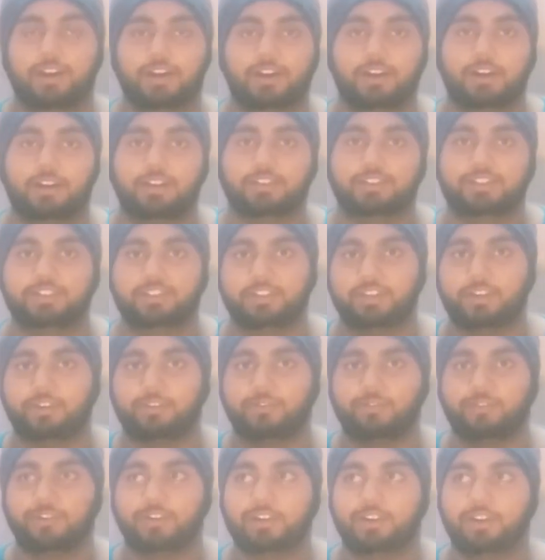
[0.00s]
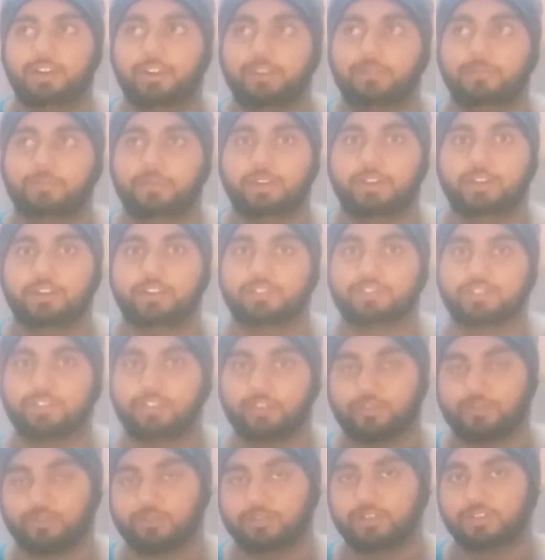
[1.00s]
she will be
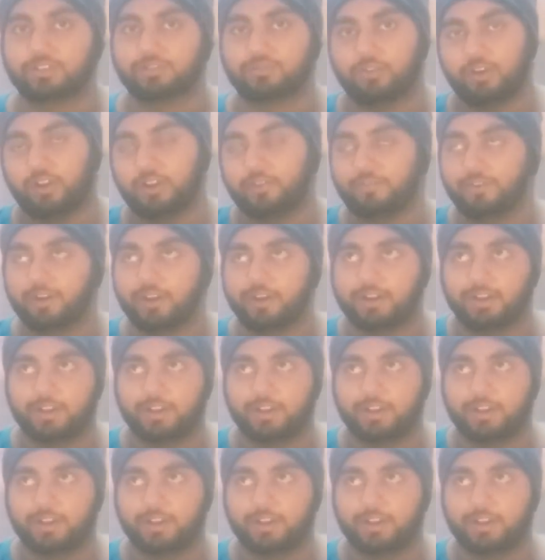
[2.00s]
disqualified,